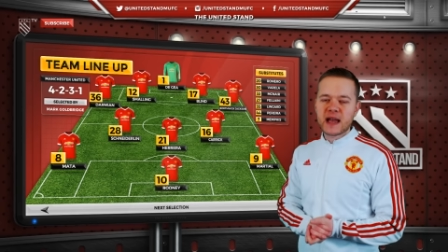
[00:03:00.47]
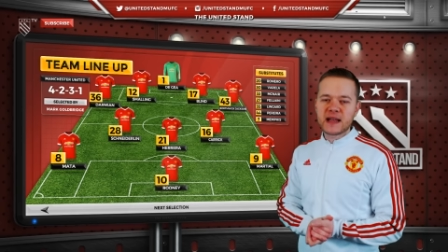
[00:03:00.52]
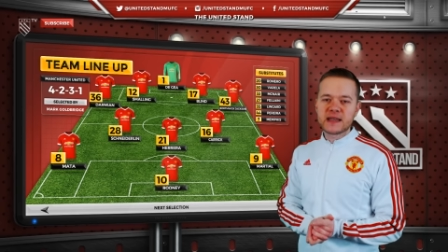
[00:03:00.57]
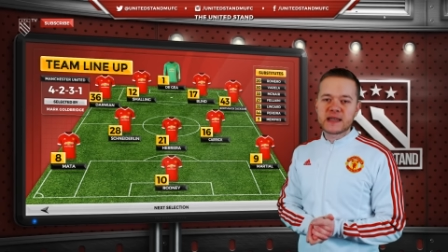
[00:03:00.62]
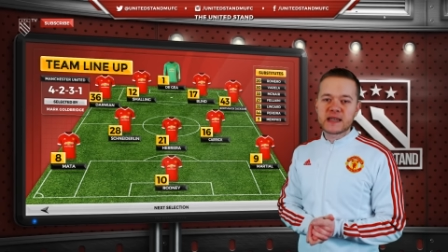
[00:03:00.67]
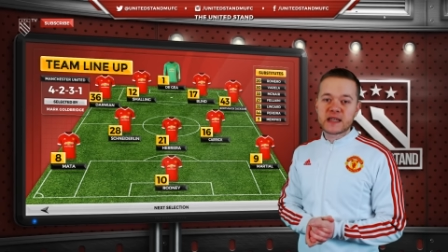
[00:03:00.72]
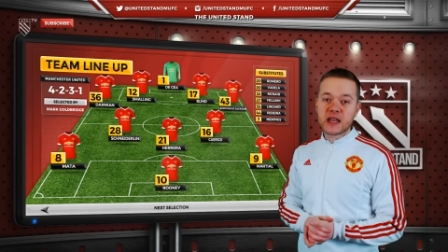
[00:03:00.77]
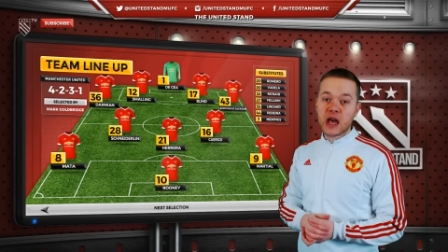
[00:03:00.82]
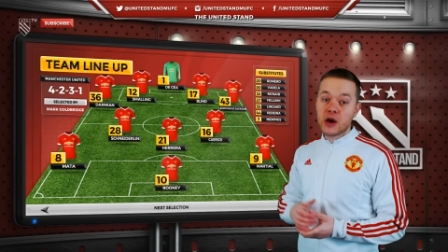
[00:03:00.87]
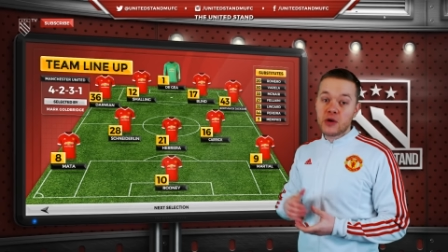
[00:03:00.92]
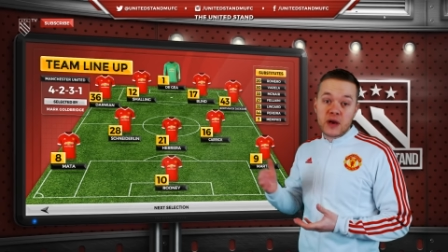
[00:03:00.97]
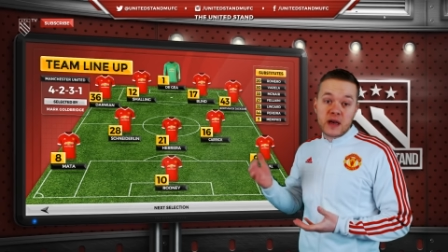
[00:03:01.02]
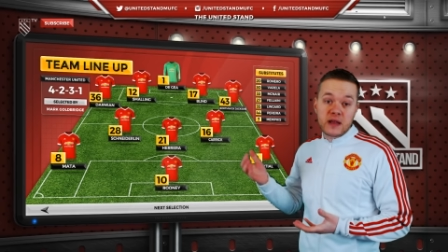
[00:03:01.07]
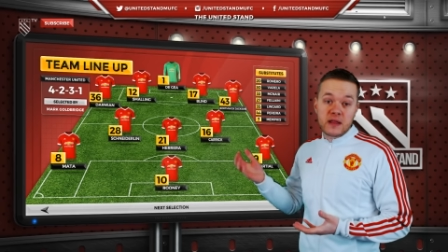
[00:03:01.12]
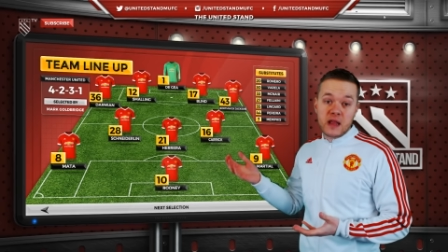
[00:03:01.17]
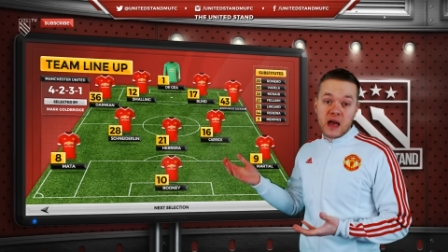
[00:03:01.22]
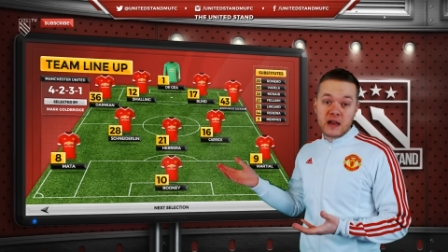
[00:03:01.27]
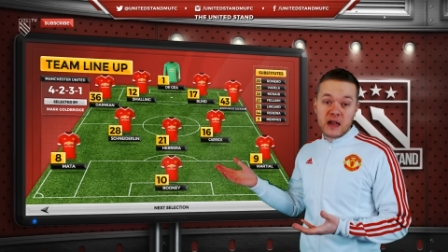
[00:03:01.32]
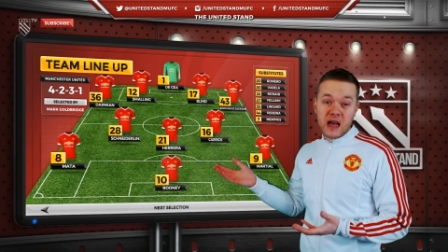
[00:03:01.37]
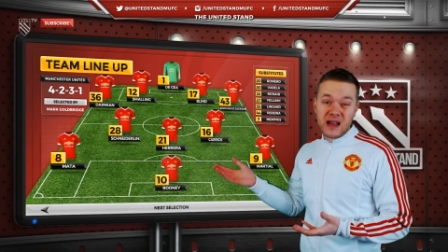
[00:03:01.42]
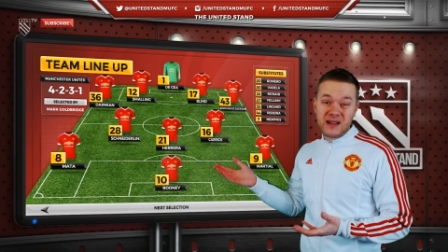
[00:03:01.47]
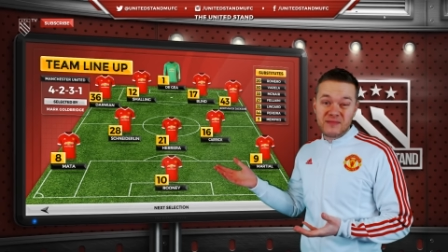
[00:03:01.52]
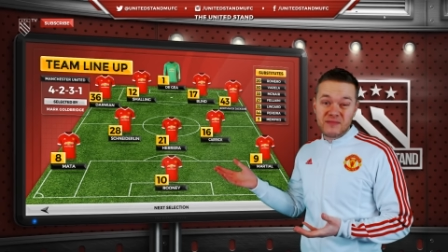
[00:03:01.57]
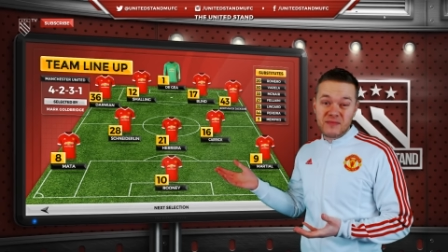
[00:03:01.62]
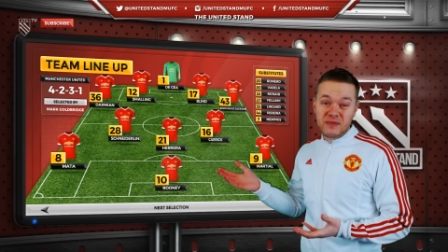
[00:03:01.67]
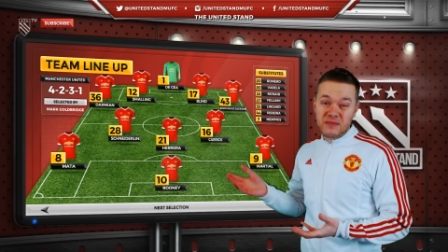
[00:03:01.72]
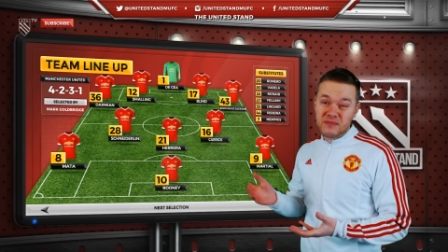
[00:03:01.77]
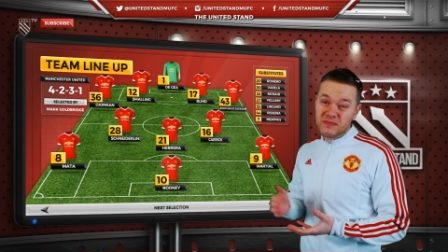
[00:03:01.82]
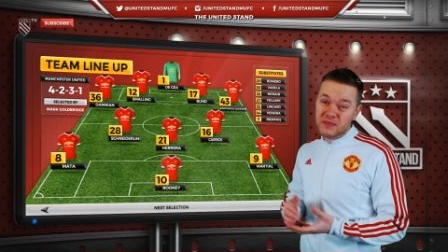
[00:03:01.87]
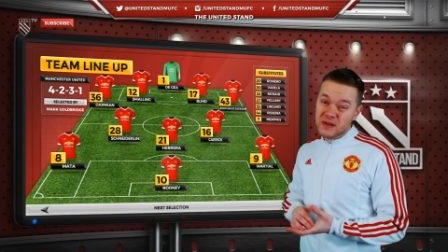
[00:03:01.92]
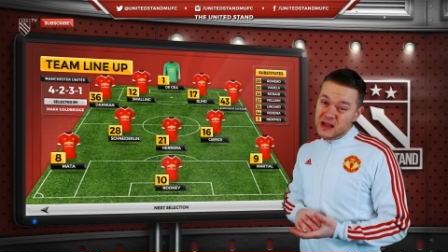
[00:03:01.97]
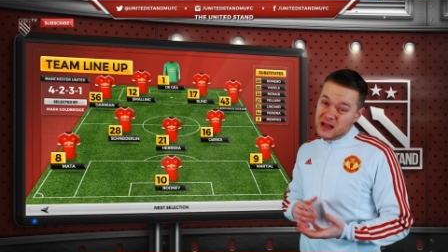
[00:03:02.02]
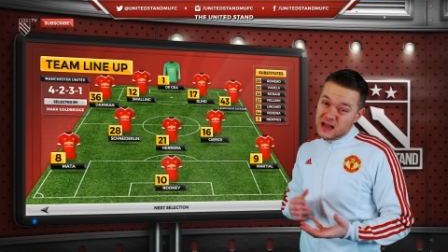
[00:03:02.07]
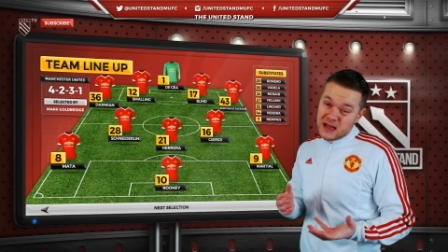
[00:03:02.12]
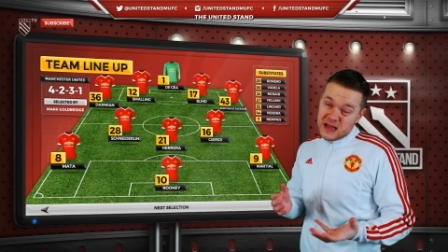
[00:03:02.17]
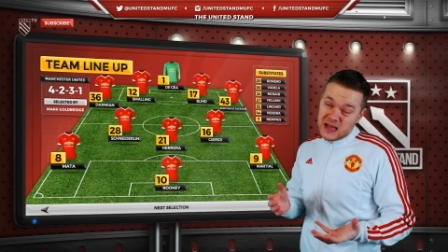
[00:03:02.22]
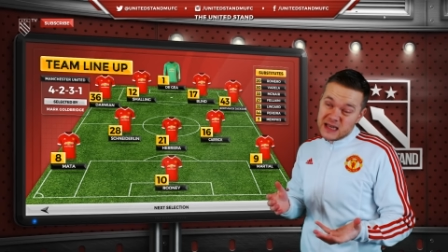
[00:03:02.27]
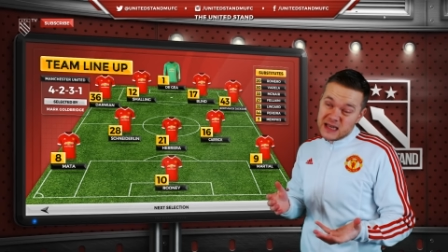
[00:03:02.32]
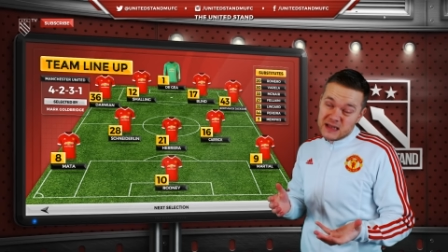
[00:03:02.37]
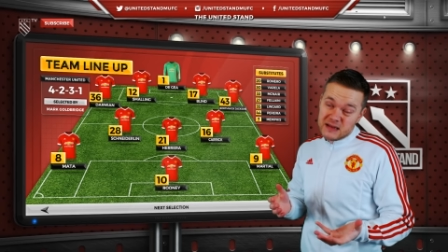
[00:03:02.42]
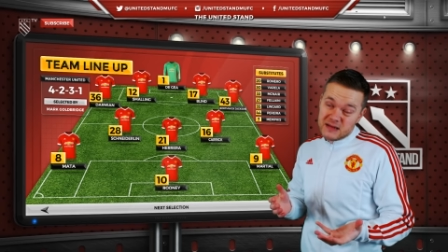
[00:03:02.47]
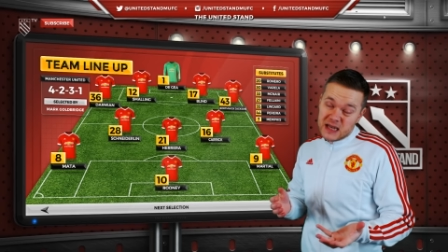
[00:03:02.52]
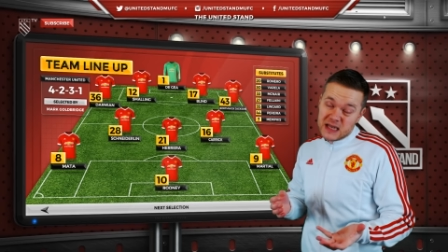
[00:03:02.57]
against Stoke and, and, and the,